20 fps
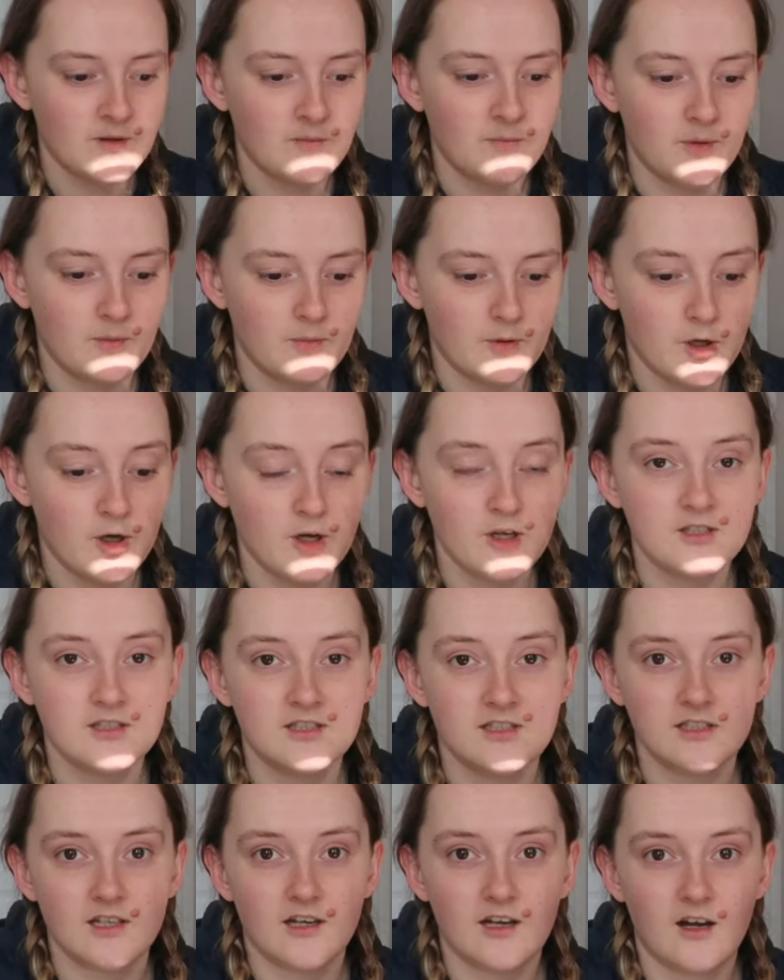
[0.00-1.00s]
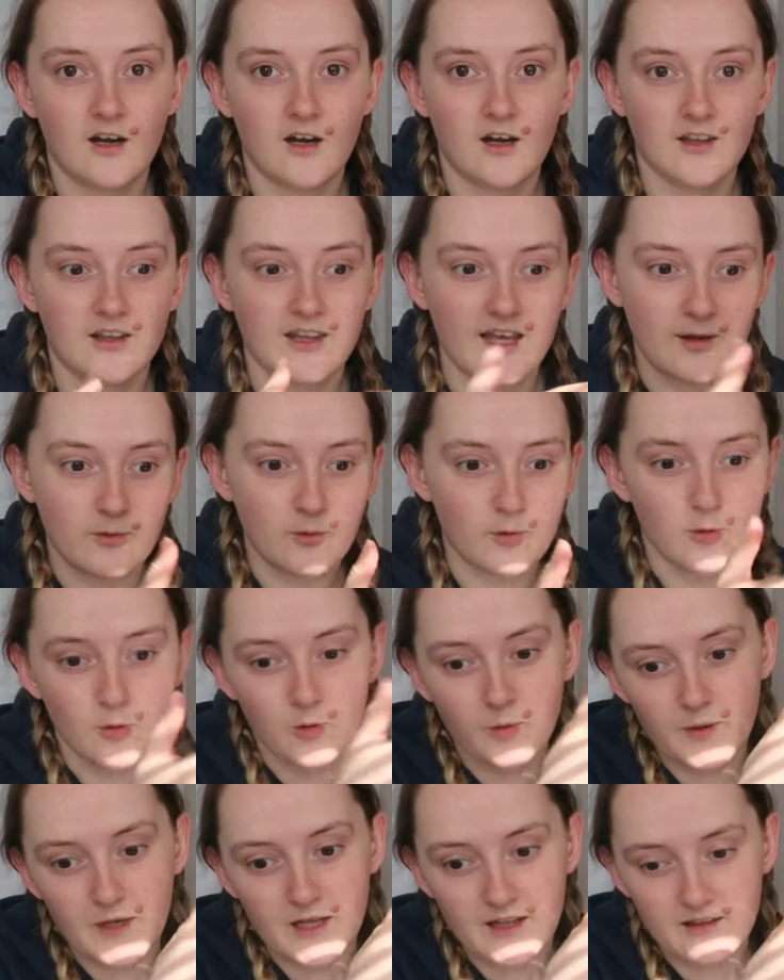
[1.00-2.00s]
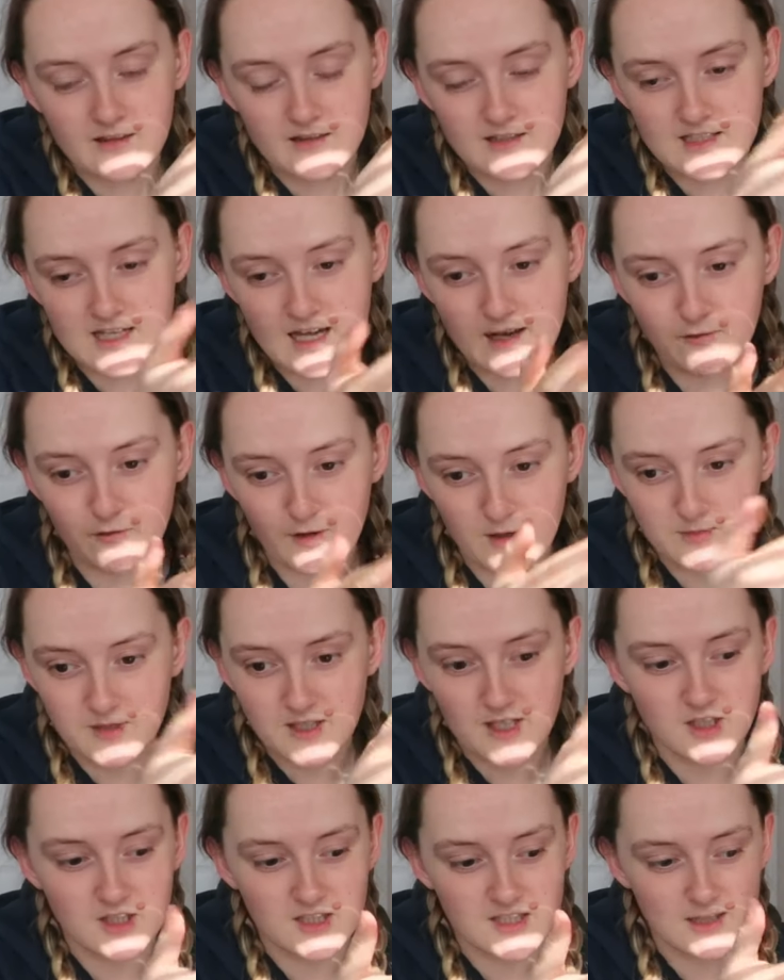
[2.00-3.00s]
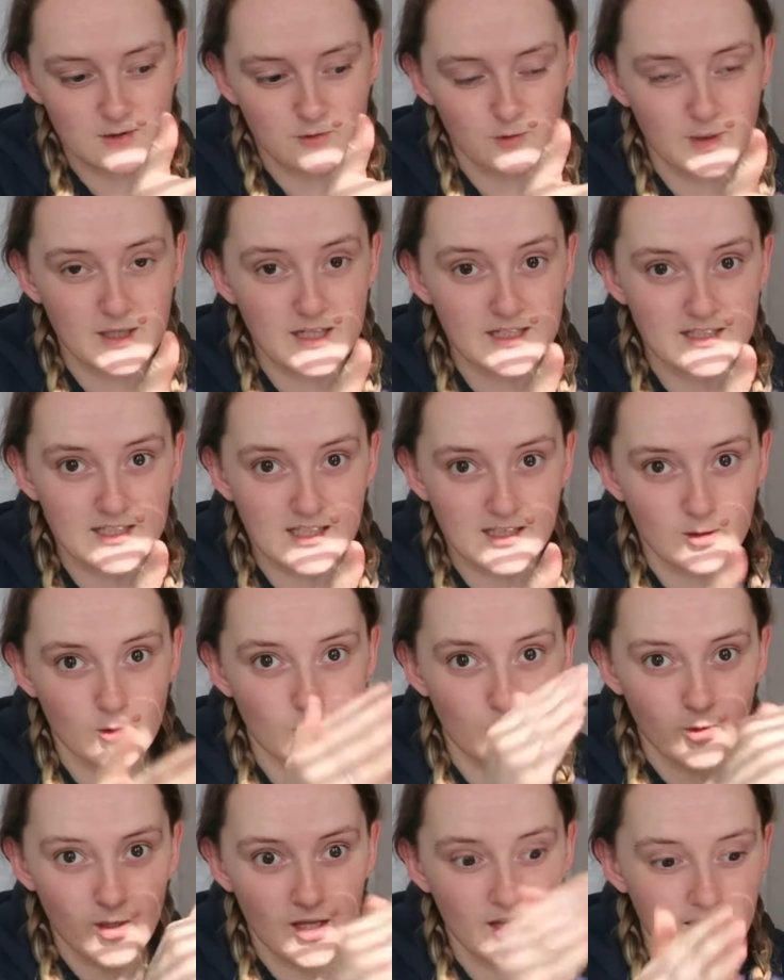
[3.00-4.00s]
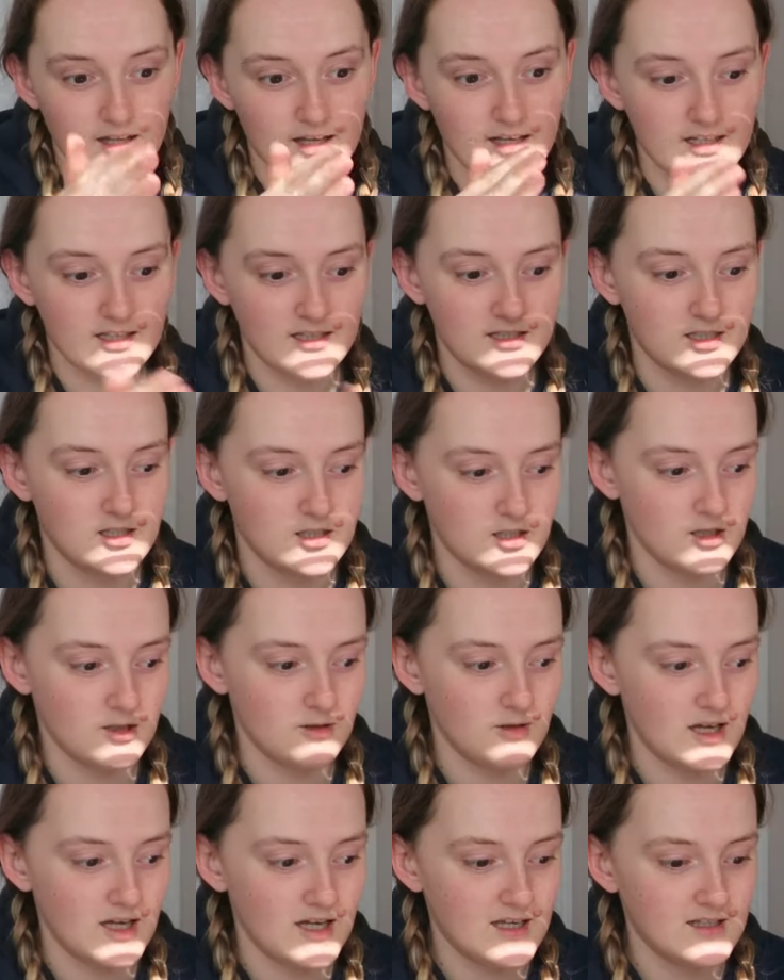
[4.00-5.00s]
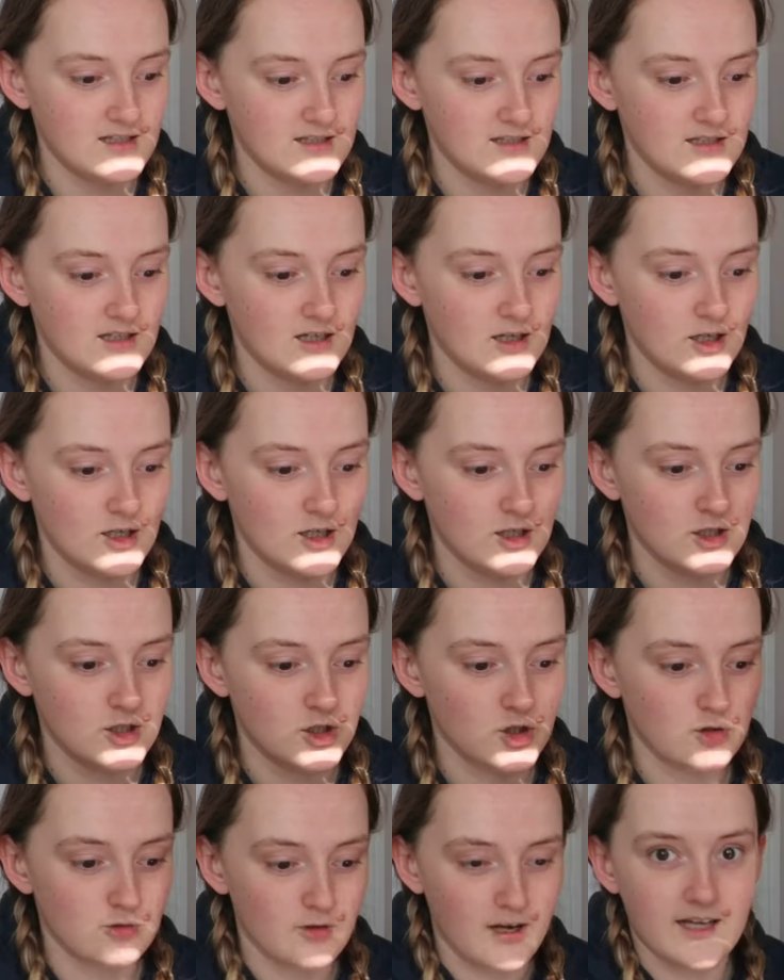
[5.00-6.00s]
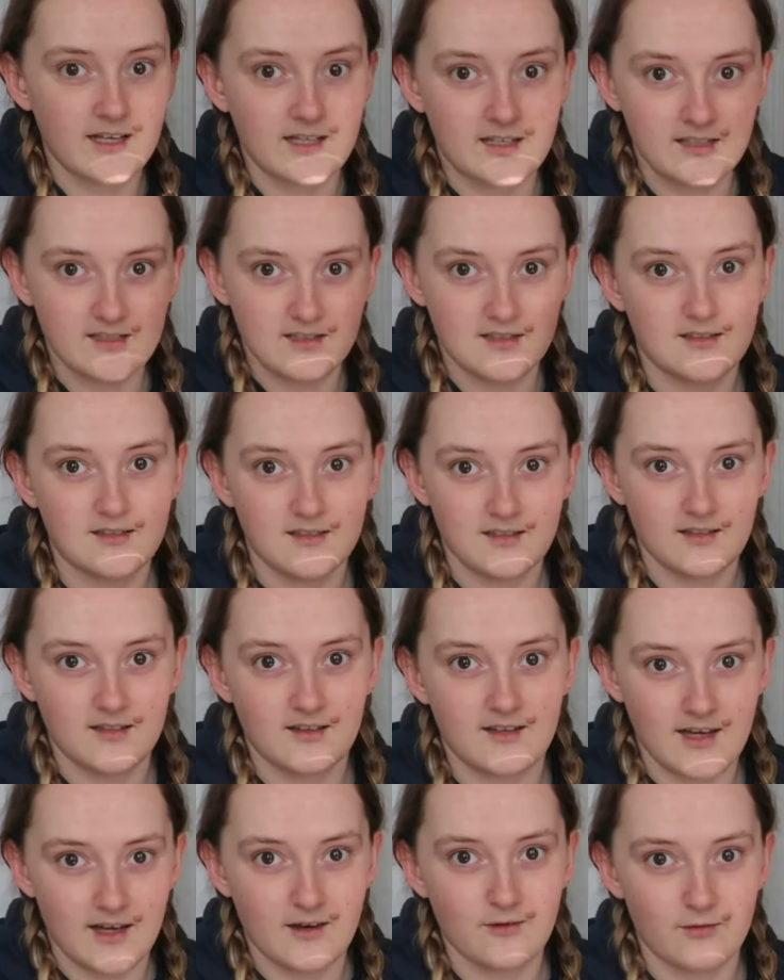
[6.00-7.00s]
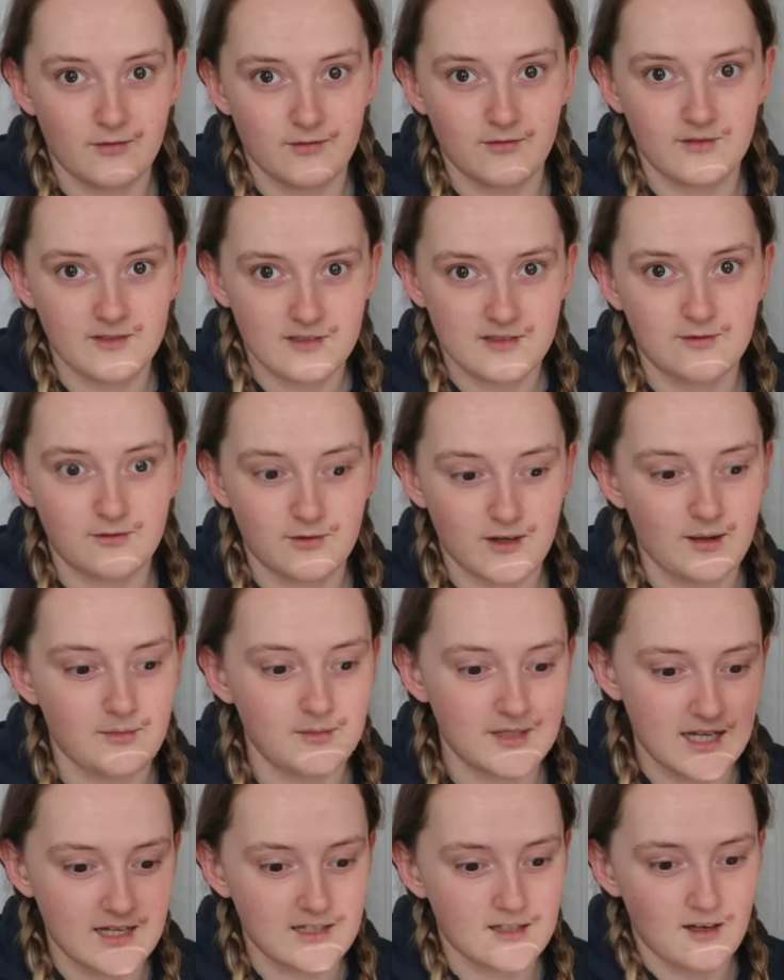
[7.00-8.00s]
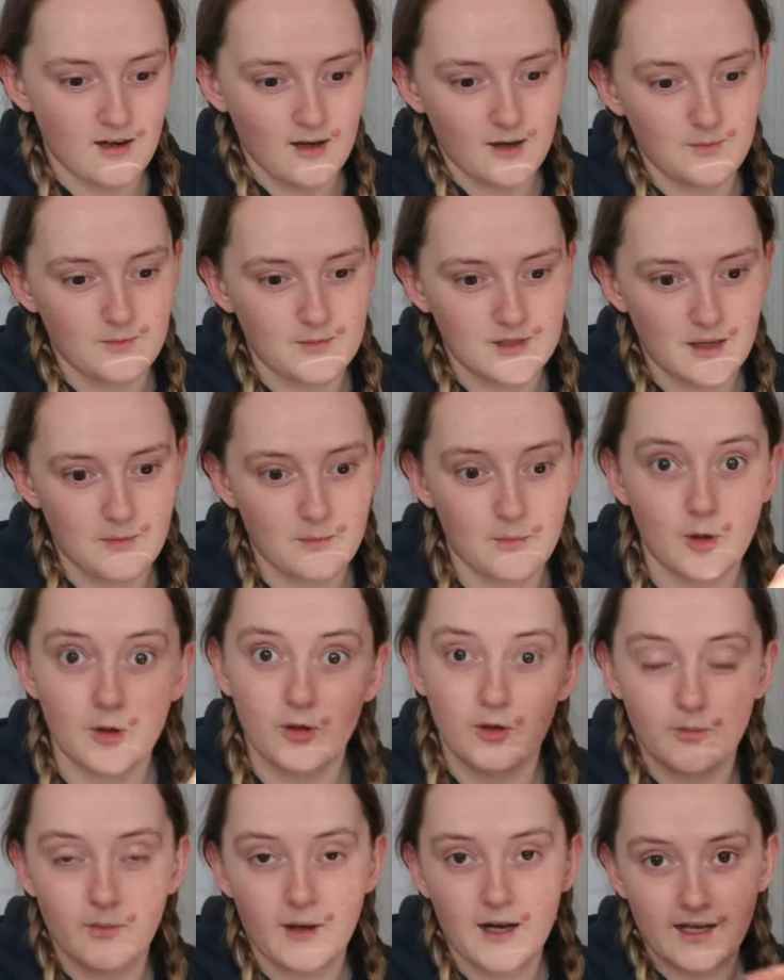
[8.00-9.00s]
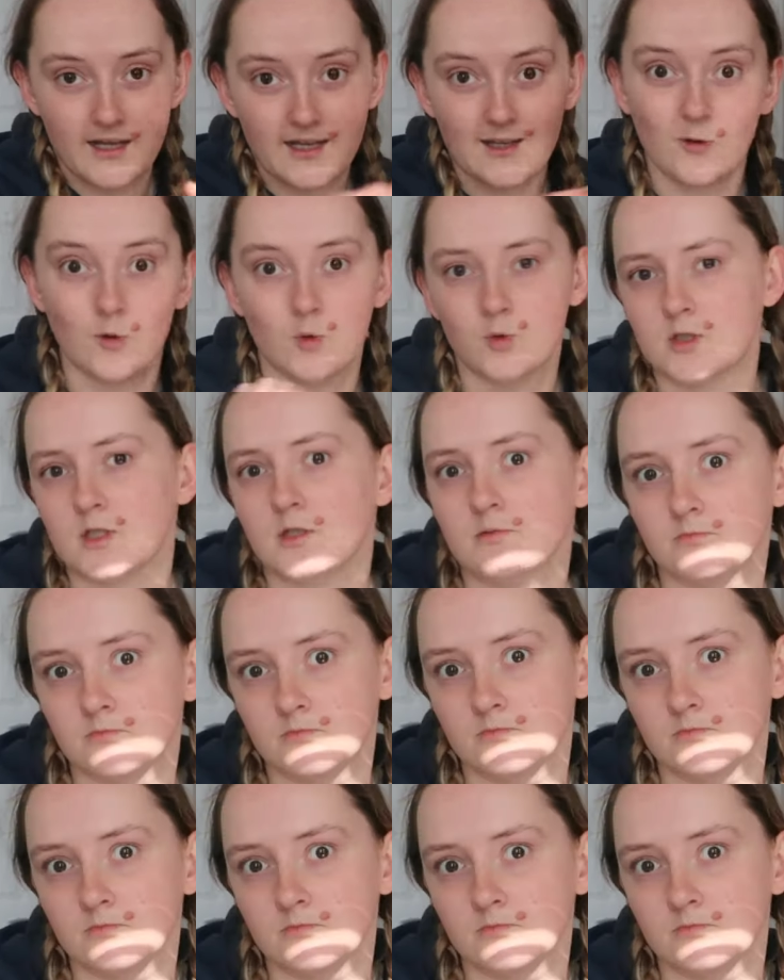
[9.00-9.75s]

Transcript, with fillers: but because they will all be the ten frames that I just need repeating, all I then need to do is trace that frame ten times and put them back in order.